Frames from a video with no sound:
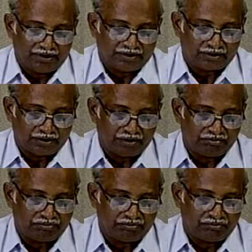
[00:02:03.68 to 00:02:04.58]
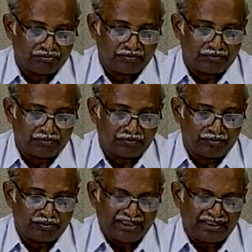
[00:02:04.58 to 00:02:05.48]
So
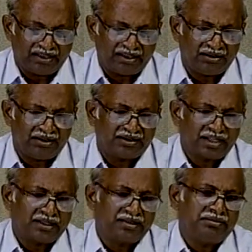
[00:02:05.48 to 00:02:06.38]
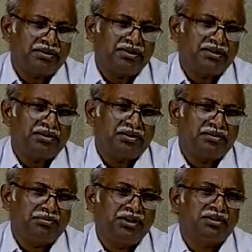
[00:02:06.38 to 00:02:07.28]
basically this activity
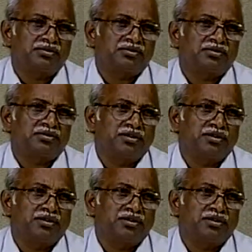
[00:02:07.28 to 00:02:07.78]
means